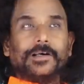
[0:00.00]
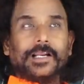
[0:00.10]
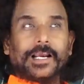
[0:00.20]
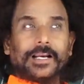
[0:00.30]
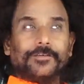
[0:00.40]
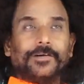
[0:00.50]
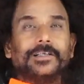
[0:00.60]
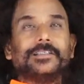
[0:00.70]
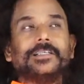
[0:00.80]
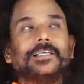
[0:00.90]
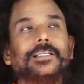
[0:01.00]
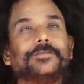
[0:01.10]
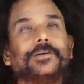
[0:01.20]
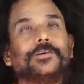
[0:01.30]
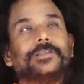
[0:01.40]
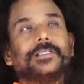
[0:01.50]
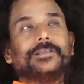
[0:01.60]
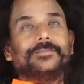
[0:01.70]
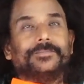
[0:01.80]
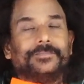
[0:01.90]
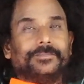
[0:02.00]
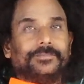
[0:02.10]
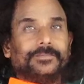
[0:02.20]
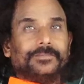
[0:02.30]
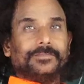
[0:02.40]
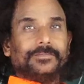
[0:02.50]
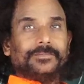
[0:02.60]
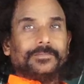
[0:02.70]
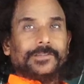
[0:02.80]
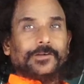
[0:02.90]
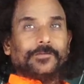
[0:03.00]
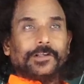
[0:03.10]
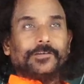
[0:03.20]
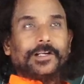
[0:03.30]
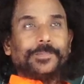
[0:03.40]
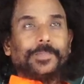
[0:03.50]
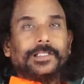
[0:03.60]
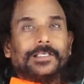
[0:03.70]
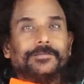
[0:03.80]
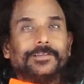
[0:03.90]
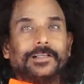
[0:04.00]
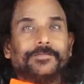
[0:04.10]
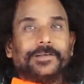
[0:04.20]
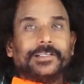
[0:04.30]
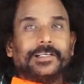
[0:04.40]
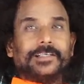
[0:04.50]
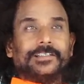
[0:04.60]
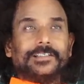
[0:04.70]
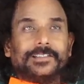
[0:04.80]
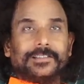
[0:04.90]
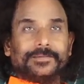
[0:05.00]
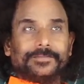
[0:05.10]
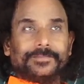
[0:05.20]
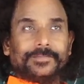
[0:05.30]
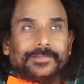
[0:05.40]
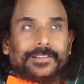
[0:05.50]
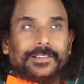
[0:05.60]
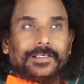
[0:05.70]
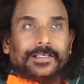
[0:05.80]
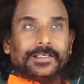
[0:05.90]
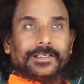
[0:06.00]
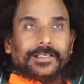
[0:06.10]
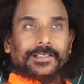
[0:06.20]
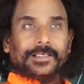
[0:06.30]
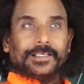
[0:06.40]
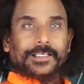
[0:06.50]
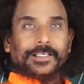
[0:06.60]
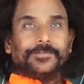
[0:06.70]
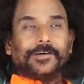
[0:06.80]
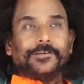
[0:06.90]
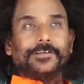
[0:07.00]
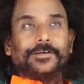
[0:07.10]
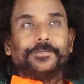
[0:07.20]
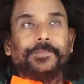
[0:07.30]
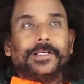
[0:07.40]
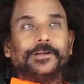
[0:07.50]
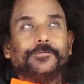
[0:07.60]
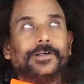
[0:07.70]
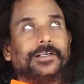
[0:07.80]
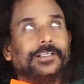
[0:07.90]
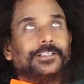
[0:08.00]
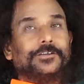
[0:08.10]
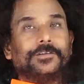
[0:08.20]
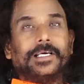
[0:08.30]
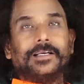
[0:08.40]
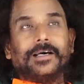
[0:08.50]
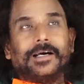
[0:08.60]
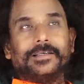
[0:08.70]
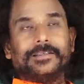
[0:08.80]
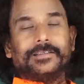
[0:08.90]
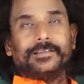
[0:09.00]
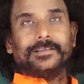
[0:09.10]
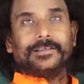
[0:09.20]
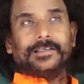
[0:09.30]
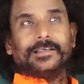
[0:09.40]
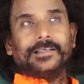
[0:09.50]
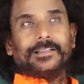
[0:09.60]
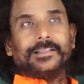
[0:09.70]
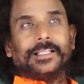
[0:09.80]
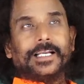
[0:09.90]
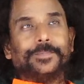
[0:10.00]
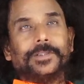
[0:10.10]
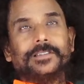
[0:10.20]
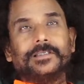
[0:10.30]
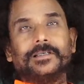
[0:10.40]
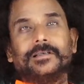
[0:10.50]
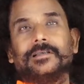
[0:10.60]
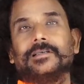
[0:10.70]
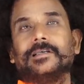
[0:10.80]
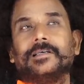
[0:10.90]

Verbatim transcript: you are advancing in evolution, when you are in path of self-realization, if out of many one reaches to that height, that person